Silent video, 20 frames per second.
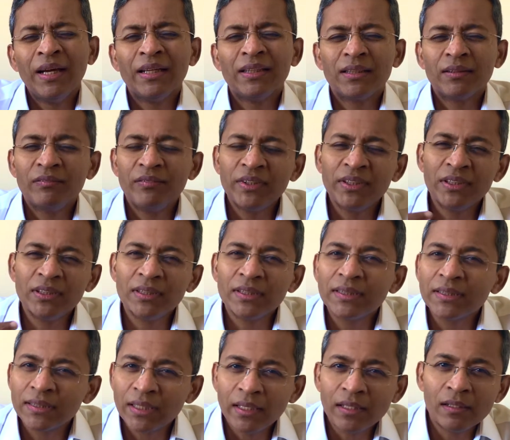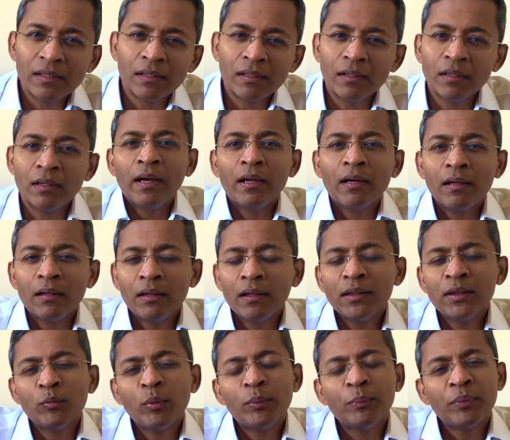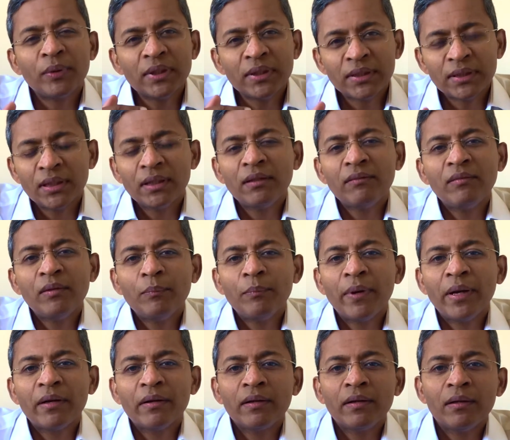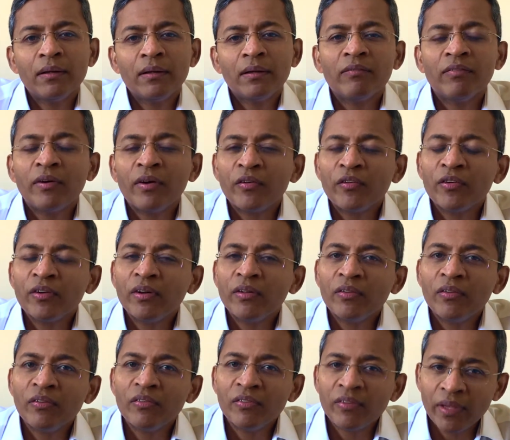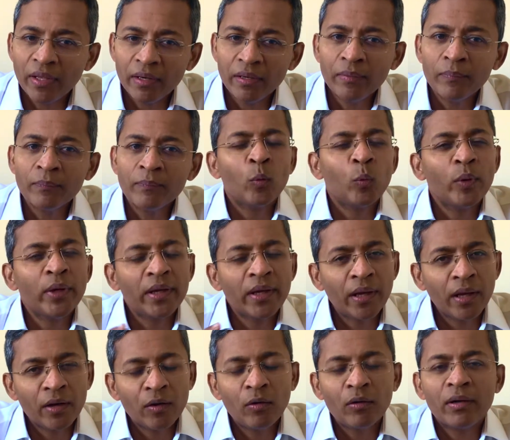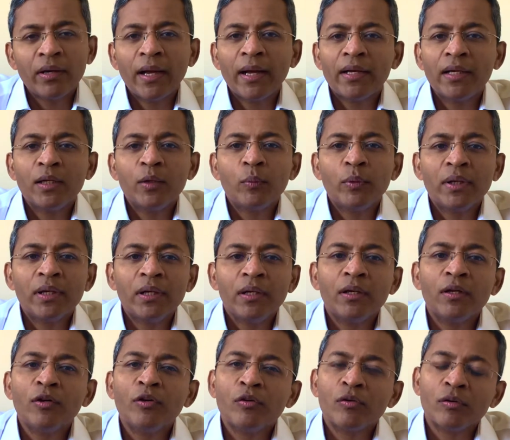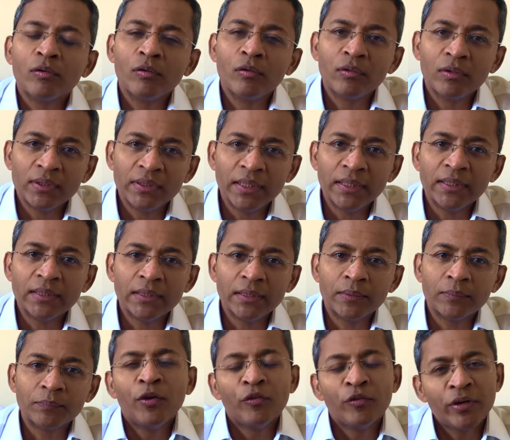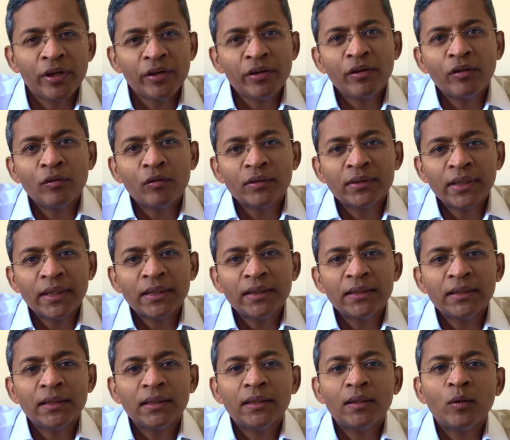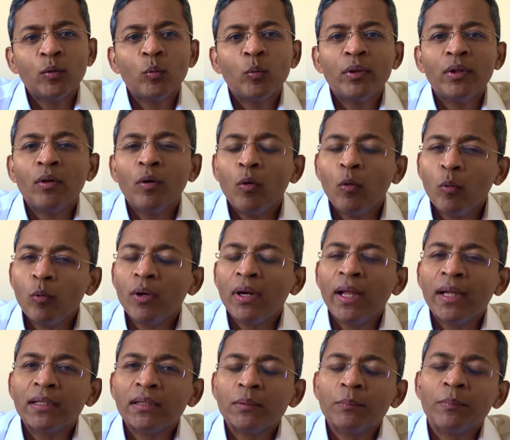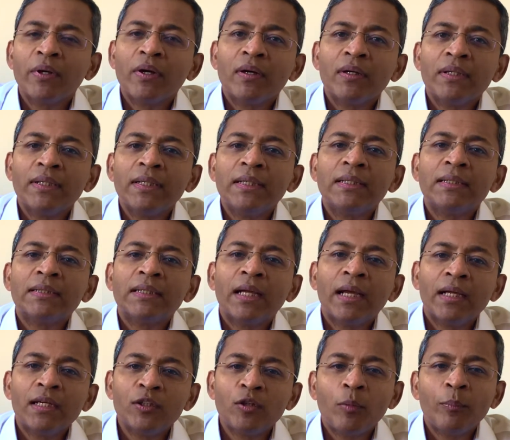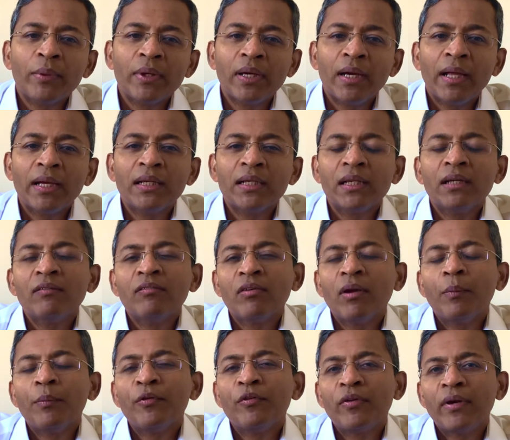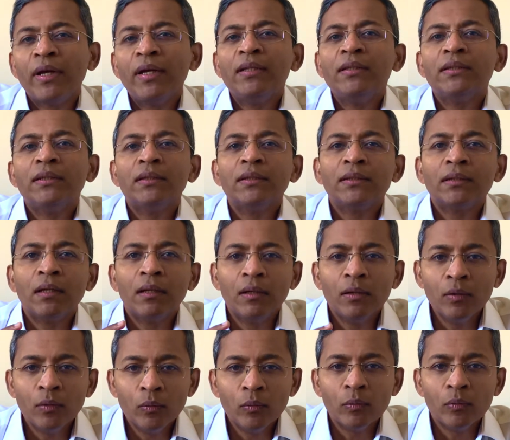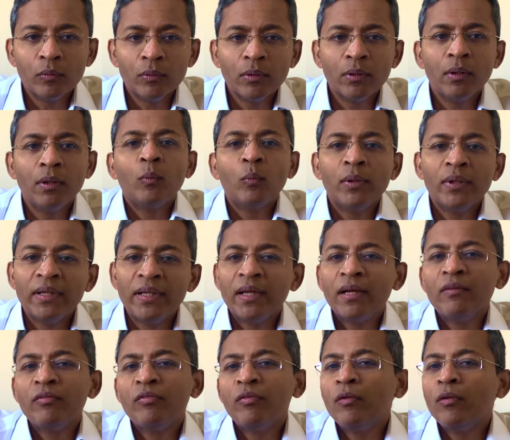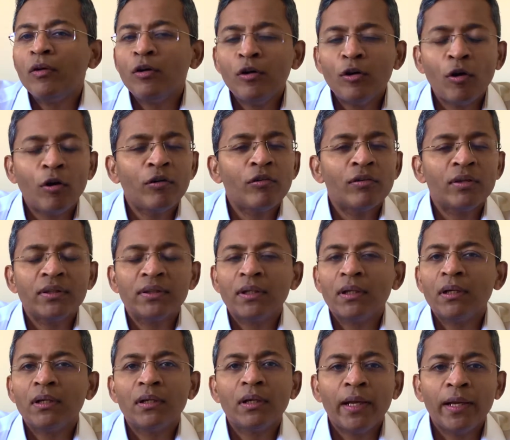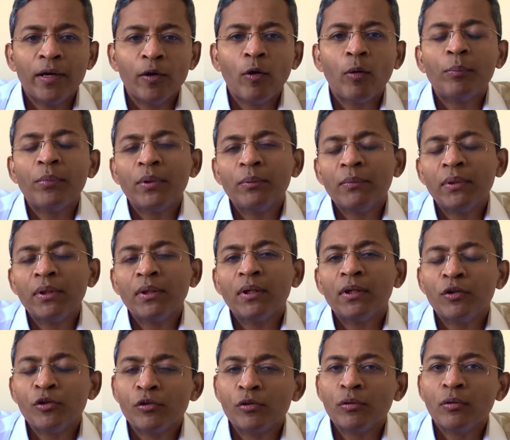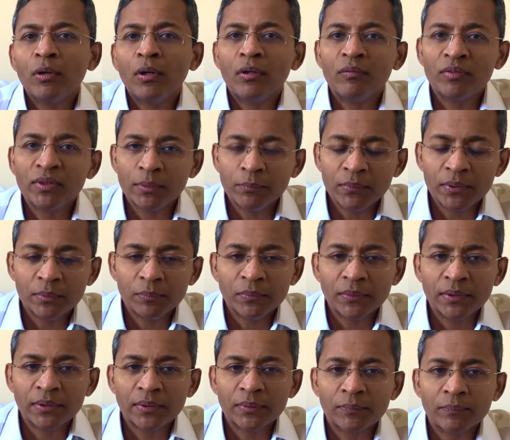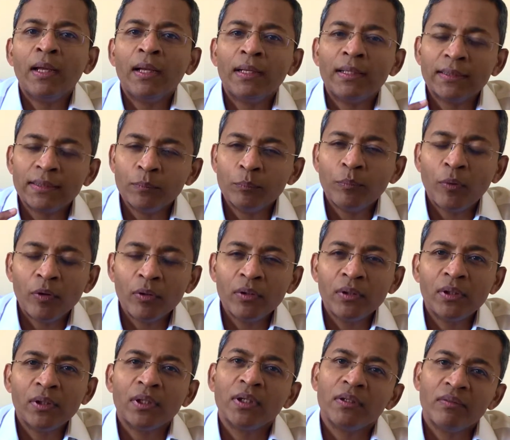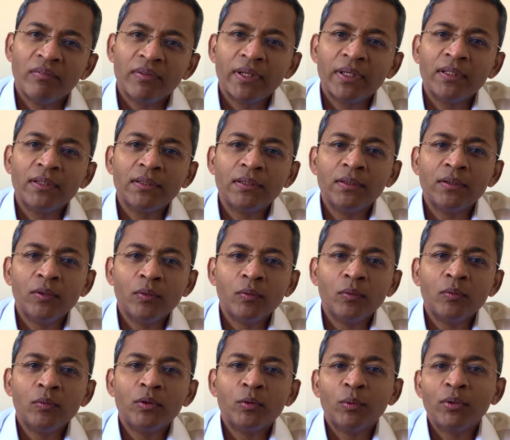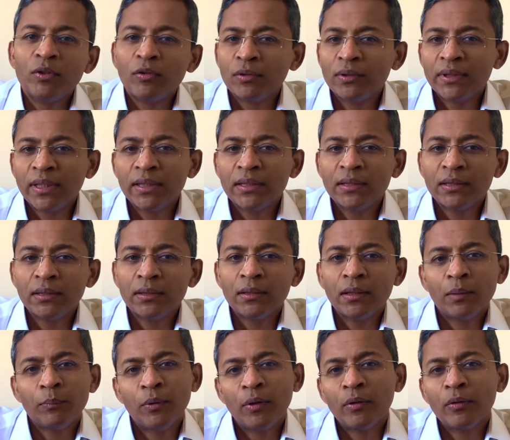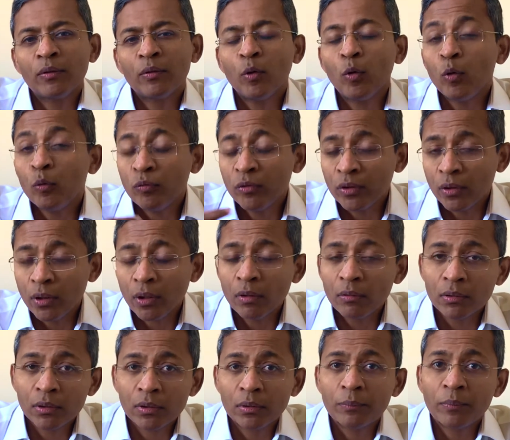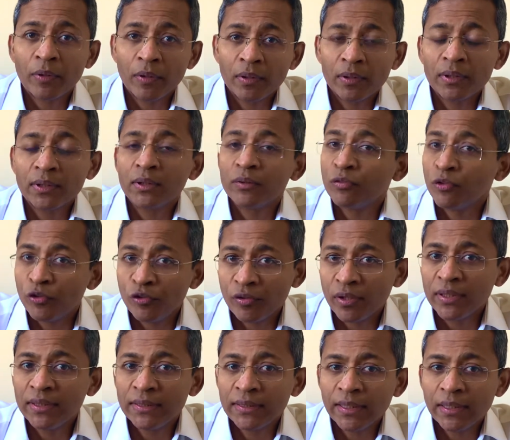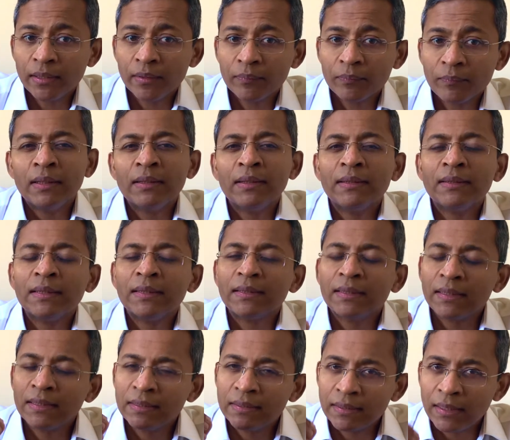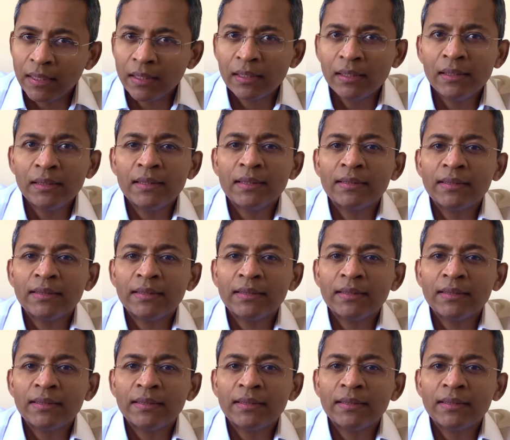It's a vicious cycle, and unless we preserve the barrier function in the skin, we cannot adequately control rosacea. Treating rosacea with oral antibiotics and topical anti-inflammatory agents alone will therefore not result in optimal control of symptoms. It is important to advise those with rosacea about over-the-counter products for dry skin. This is exactly the